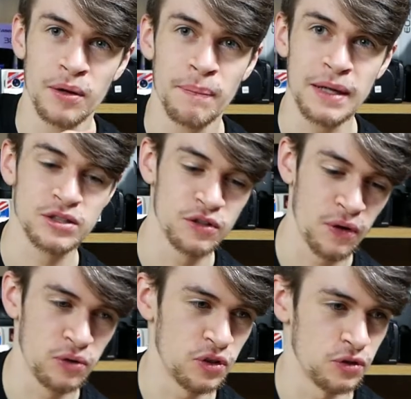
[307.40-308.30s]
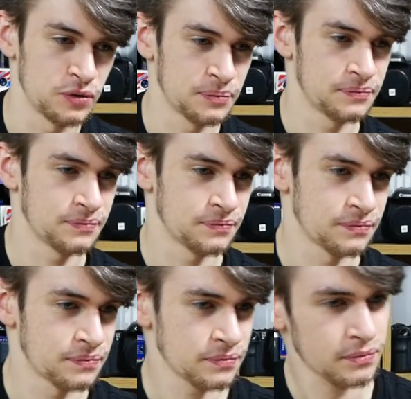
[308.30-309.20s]
Back to the photos.
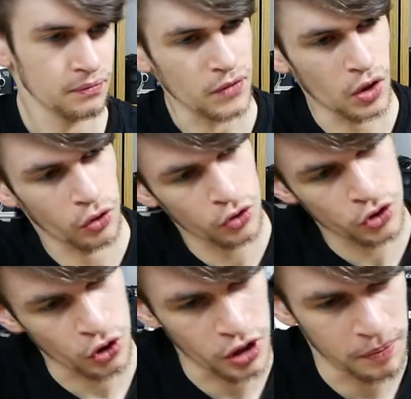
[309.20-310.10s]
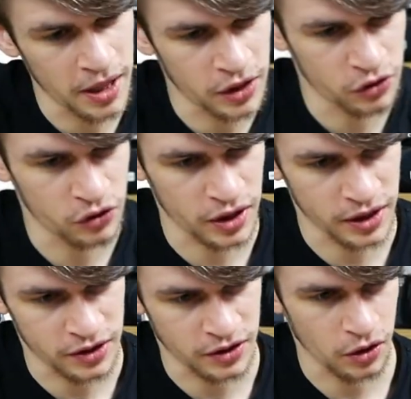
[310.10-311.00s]
Got another shot in the Peak District.
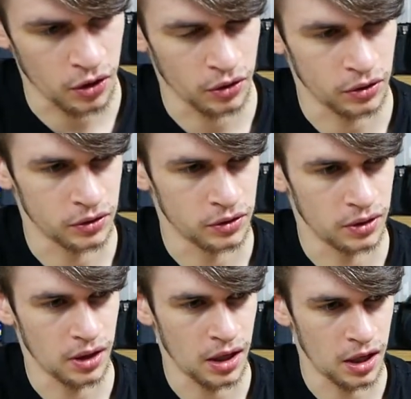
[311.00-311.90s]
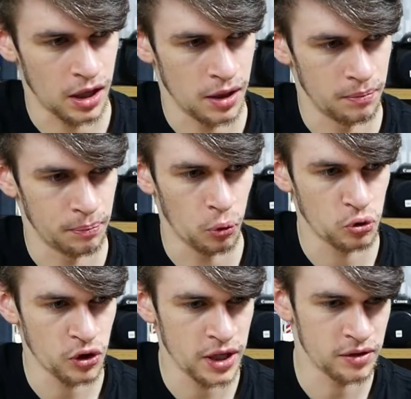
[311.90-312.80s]
This is on
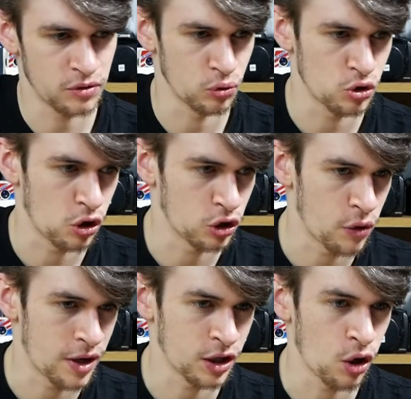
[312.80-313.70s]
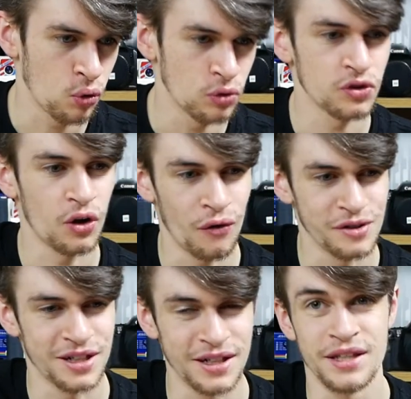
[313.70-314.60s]
portrait. This is all shot on Kodak Gold.
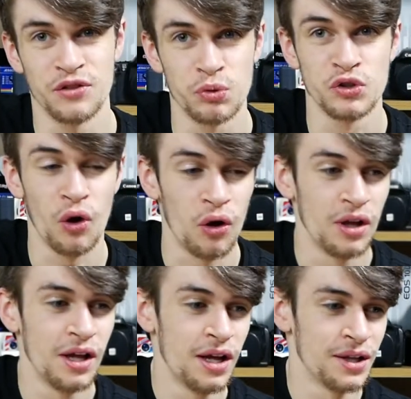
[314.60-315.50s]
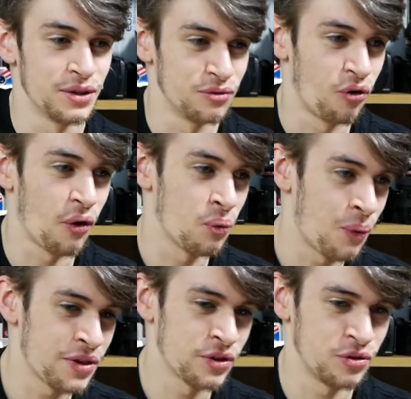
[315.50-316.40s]
Obviously this was not the right
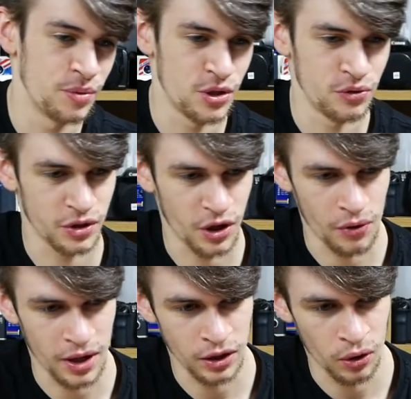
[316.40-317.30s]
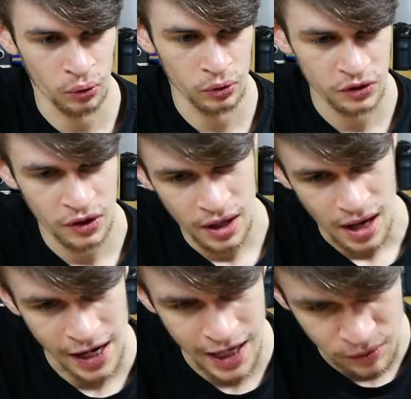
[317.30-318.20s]
weather to be shooting Kodak Gold,
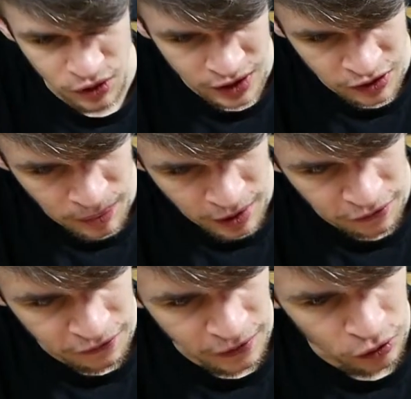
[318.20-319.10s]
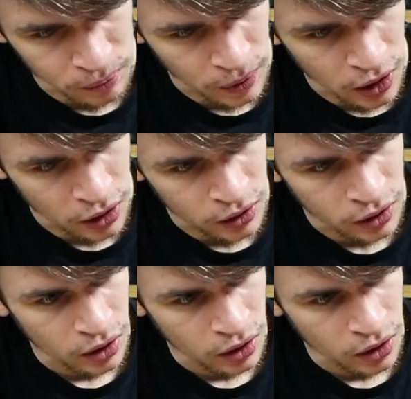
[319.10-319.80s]
and I am seeing there's a bit of film burn